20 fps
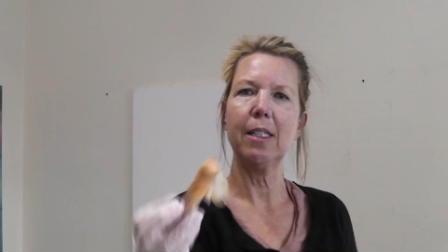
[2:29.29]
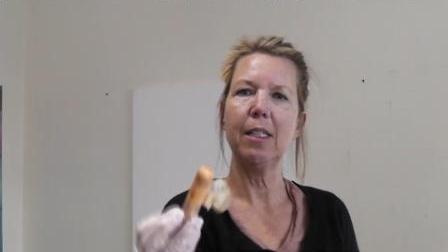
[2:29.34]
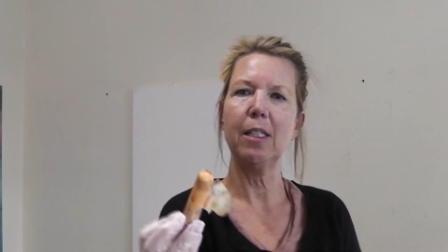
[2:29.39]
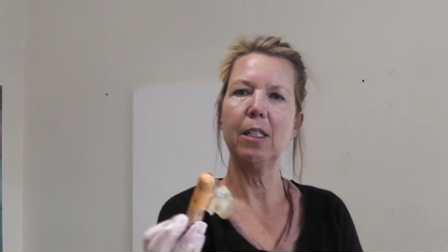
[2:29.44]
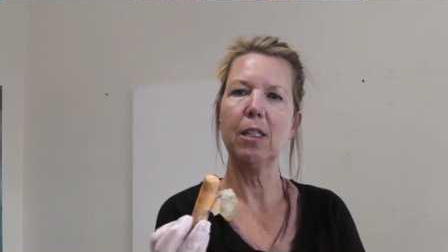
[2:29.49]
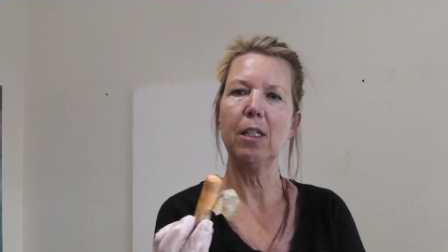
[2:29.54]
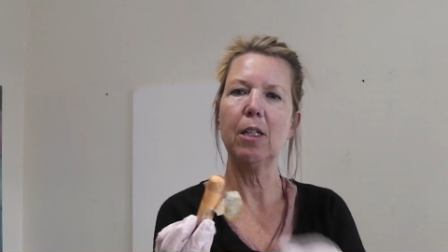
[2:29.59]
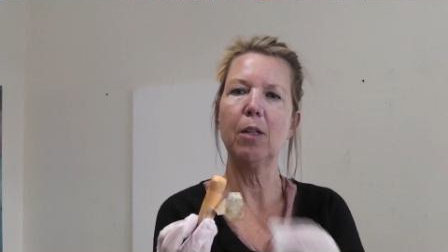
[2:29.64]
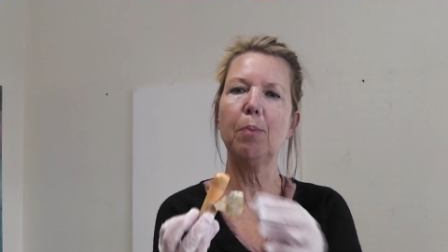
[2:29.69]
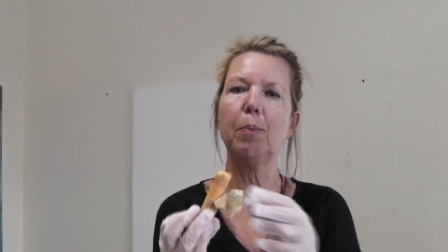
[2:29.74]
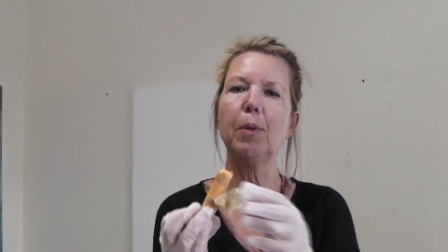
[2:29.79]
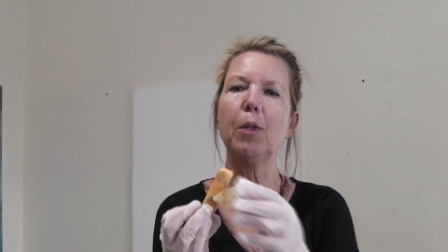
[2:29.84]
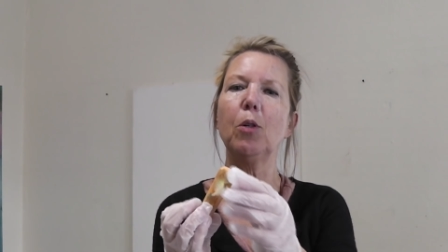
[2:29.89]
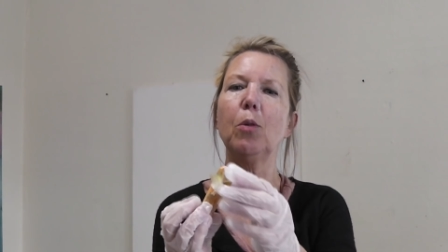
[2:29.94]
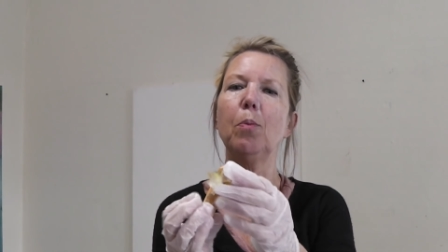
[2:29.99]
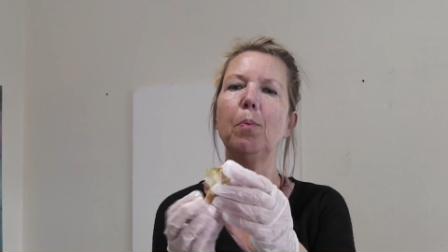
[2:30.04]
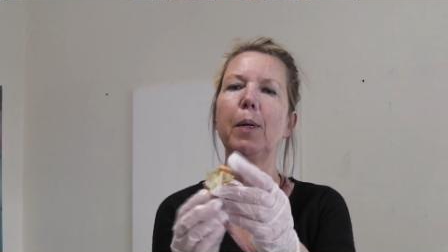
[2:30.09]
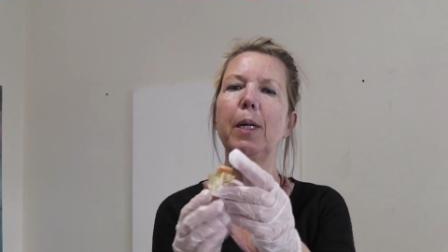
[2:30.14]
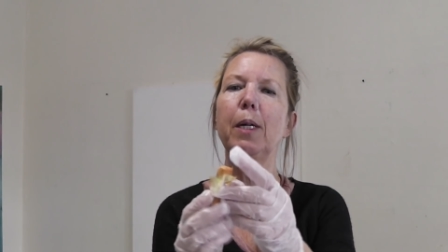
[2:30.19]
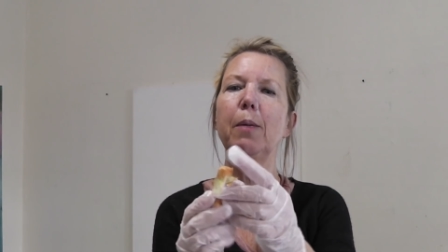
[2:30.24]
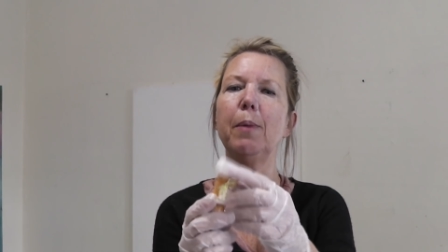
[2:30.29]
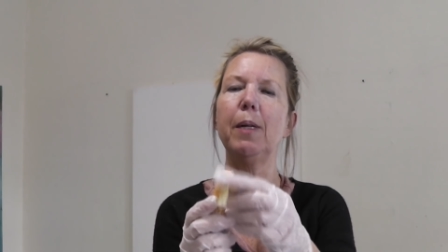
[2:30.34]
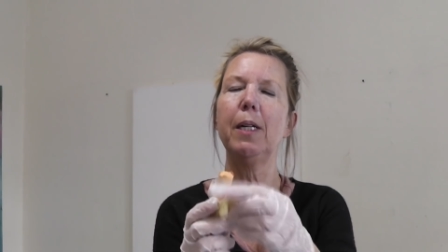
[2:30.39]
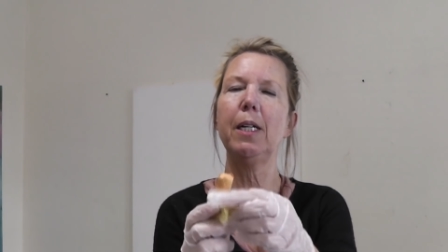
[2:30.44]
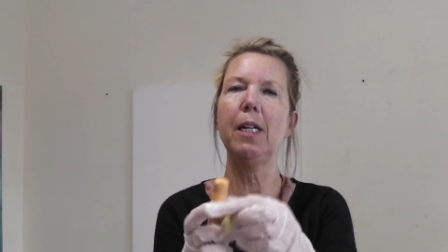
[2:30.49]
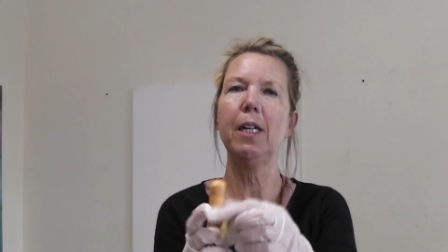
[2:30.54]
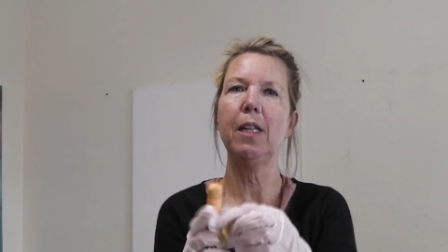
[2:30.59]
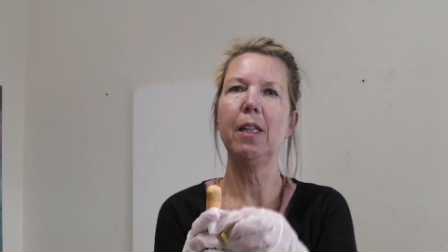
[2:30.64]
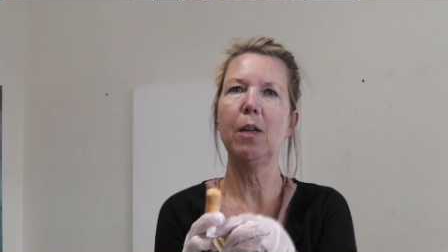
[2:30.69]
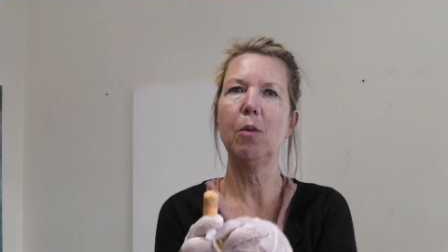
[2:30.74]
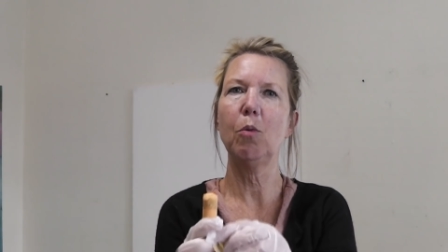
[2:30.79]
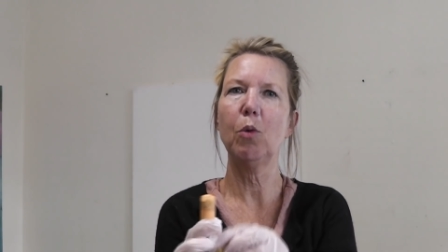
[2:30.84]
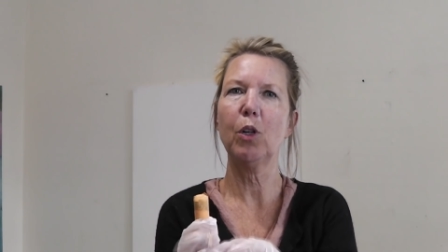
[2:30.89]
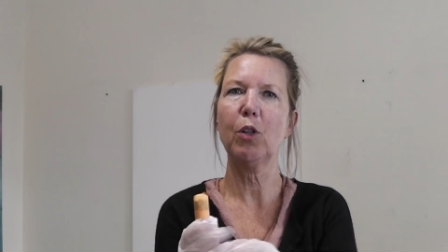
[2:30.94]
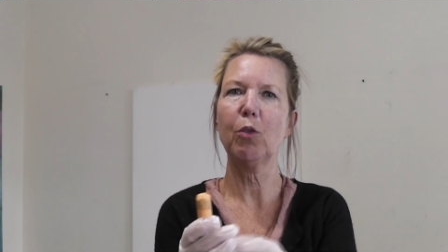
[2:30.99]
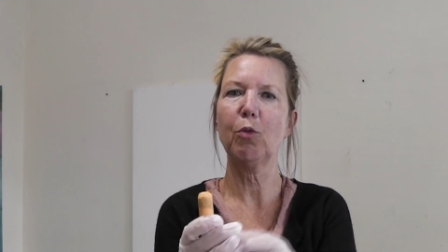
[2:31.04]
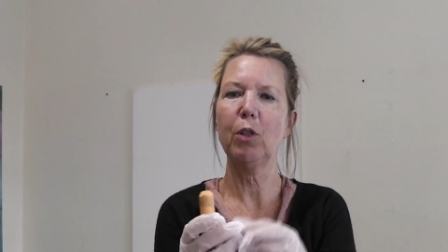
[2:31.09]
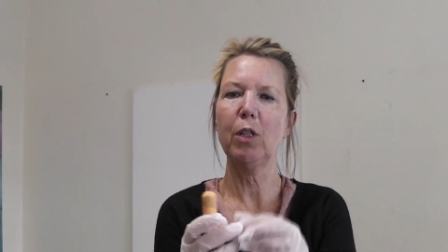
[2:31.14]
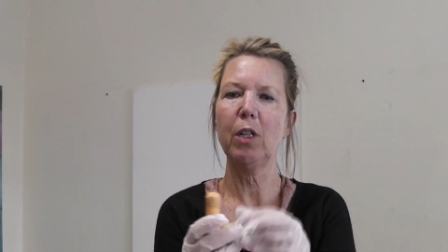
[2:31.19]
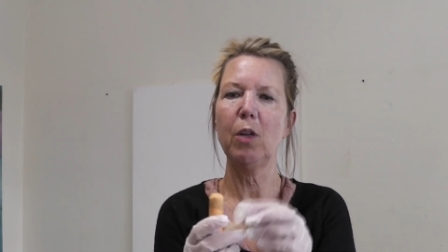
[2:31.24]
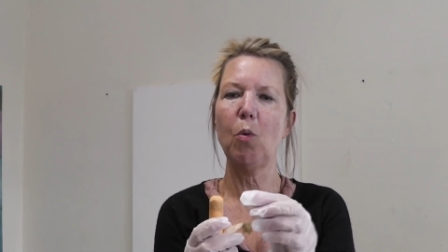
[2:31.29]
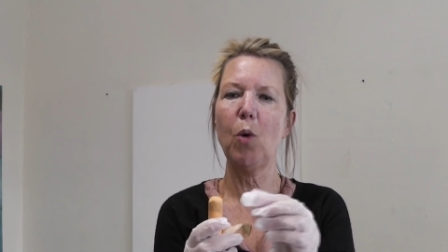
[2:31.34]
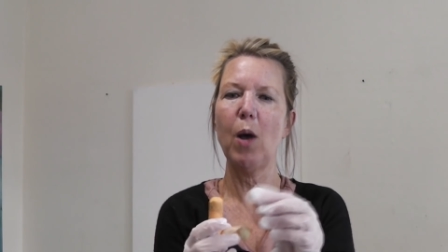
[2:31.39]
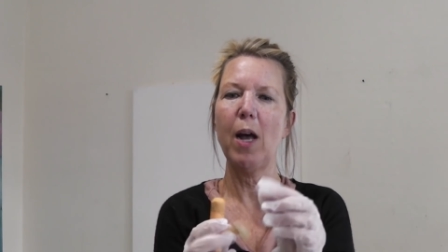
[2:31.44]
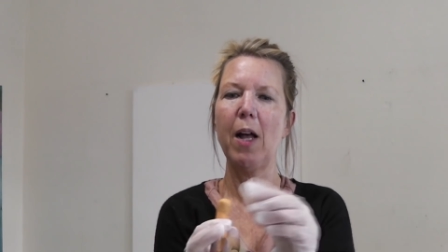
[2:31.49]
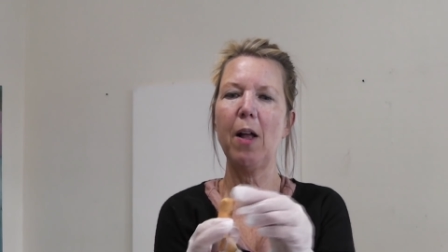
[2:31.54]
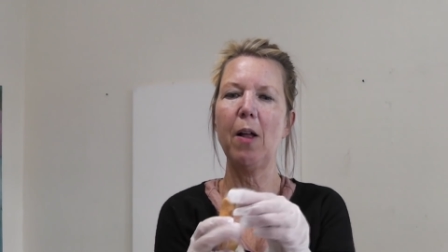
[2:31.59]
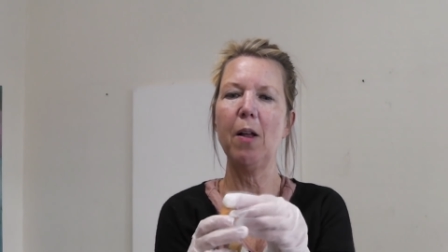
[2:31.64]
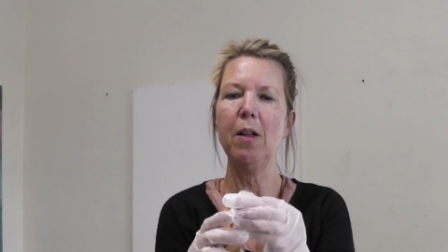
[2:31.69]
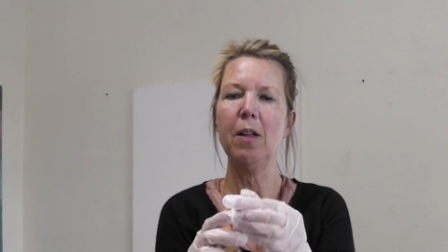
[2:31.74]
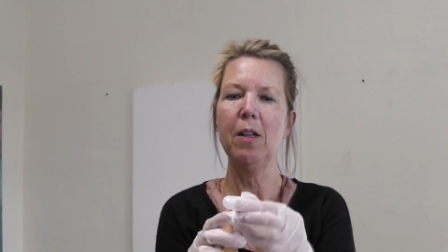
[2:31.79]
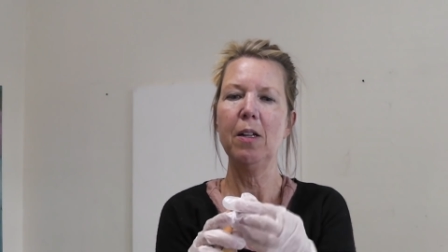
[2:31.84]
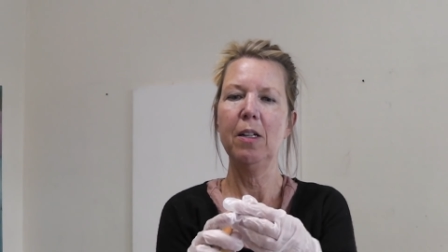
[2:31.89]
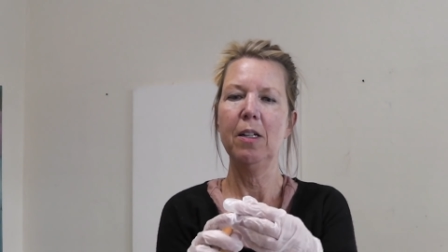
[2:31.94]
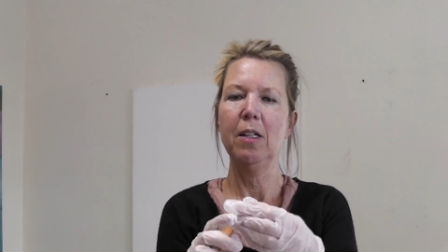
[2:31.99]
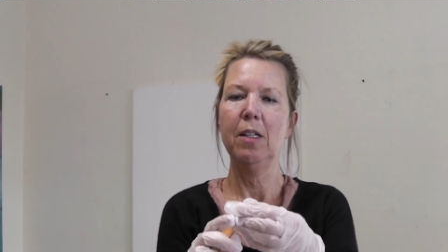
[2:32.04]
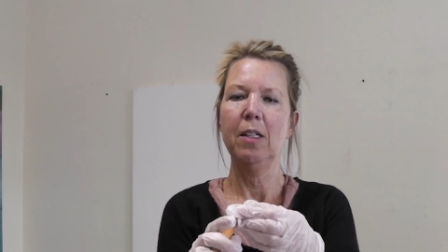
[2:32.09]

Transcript: They're pure pigment and they work really well.